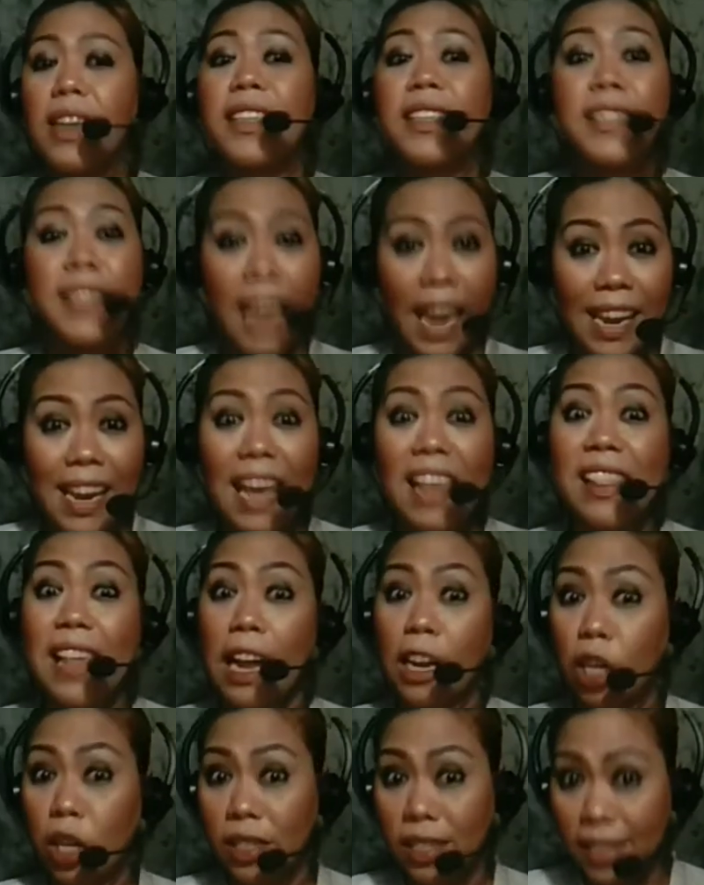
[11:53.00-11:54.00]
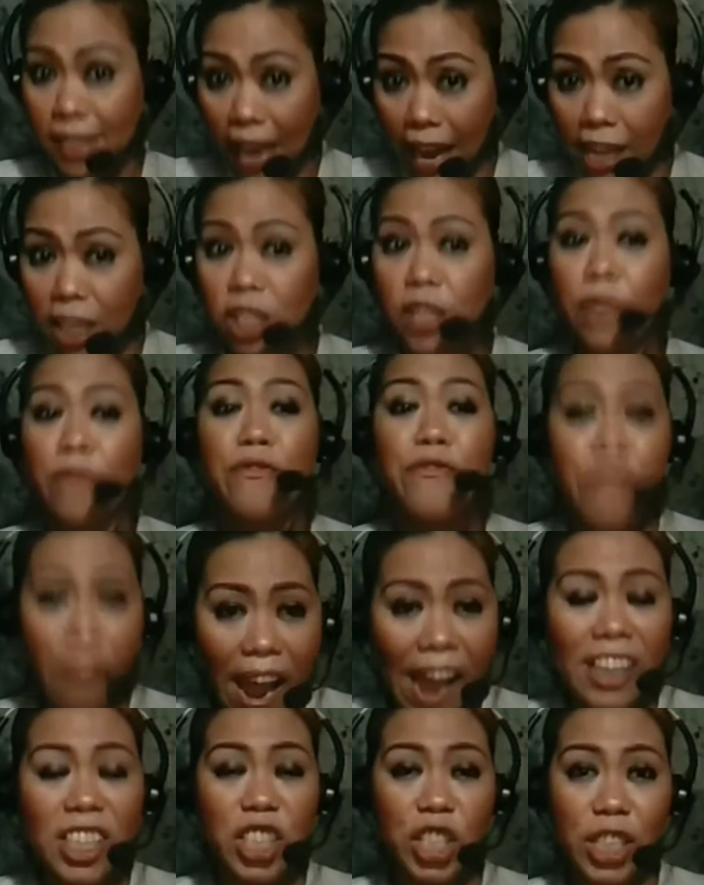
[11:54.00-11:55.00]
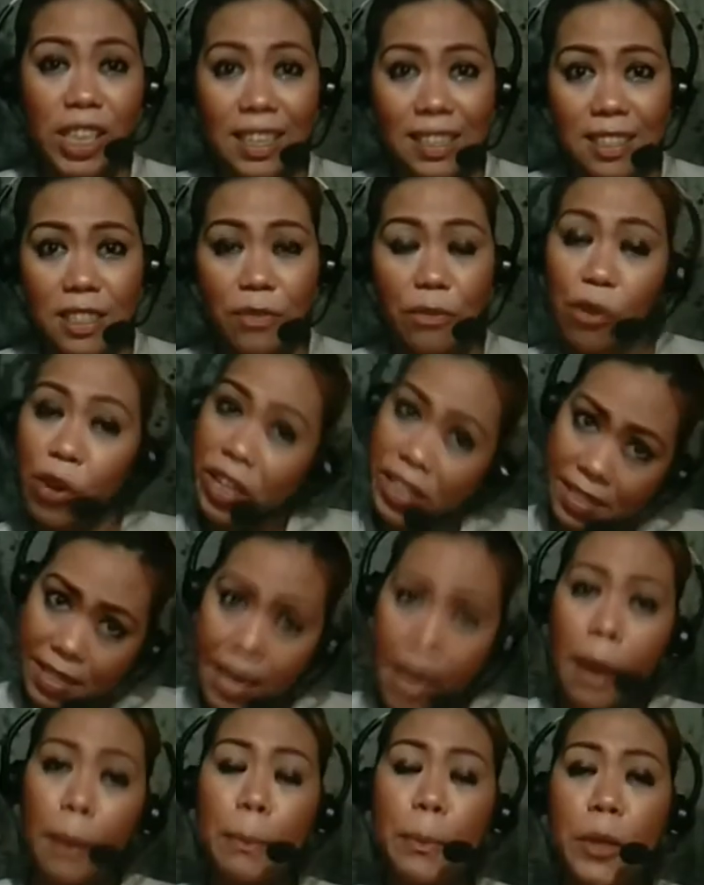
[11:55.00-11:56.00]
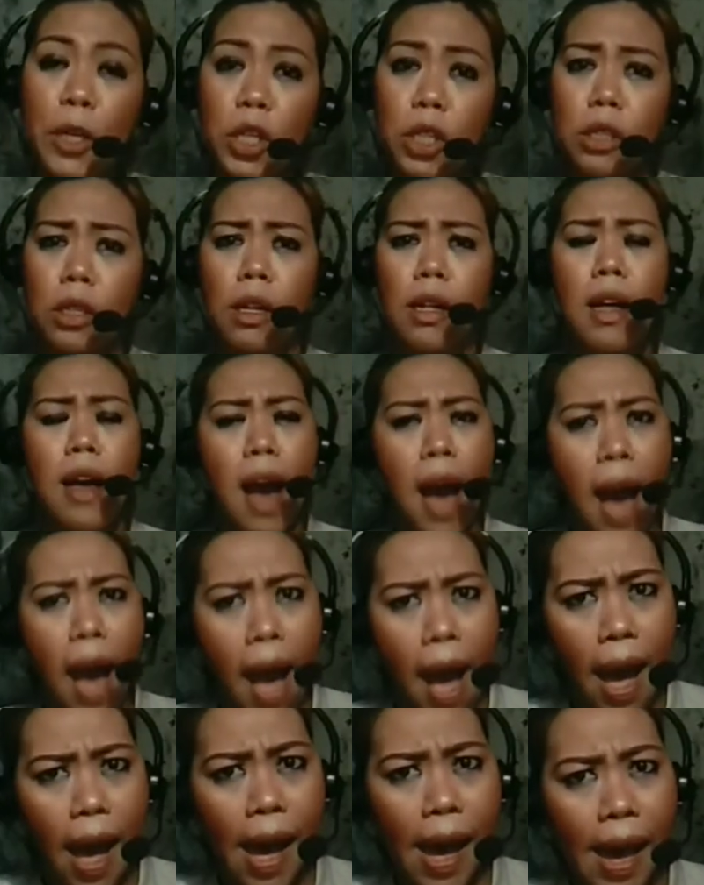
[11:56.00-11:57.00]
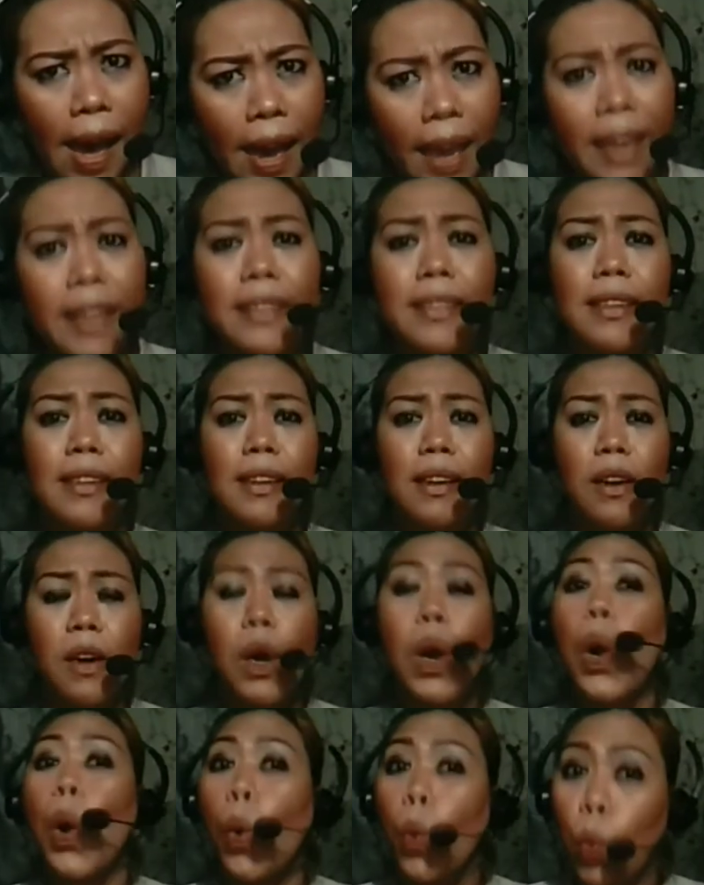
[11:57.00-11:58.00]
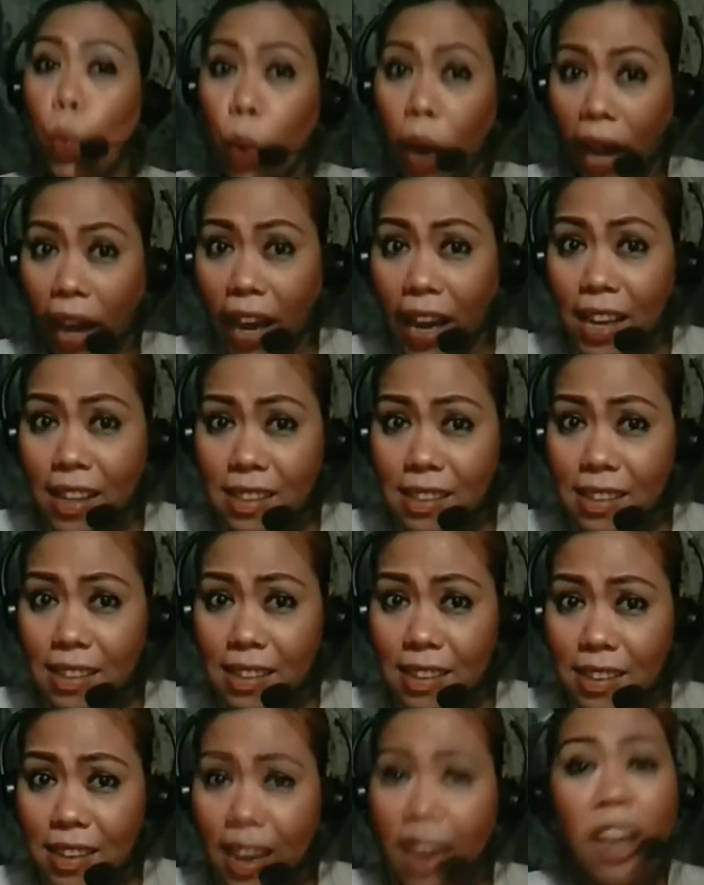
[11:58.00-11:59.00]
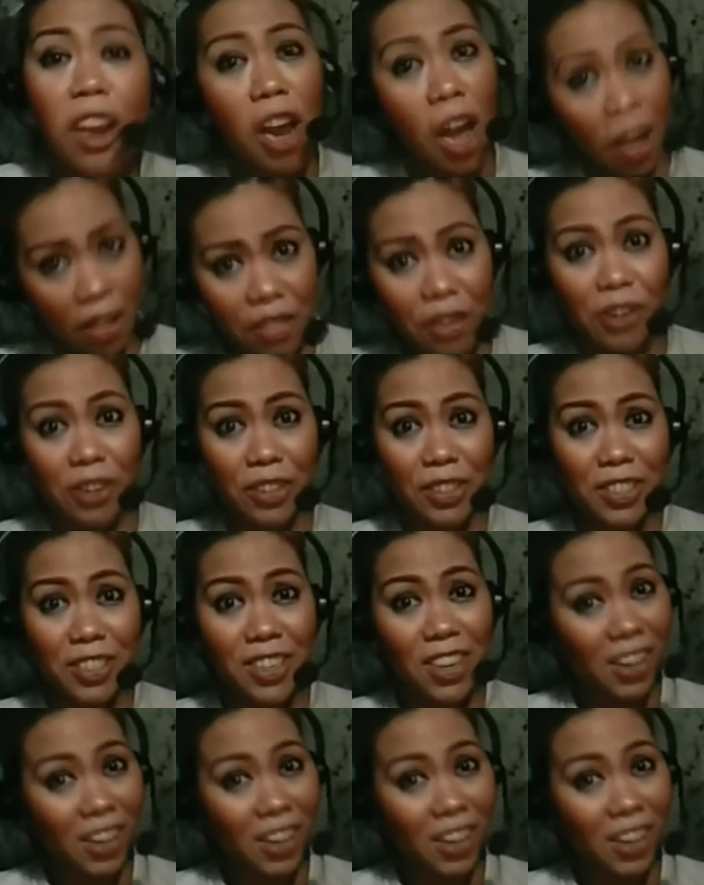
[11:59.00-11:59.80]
Data that contains fractions, for example, height, weight, and others,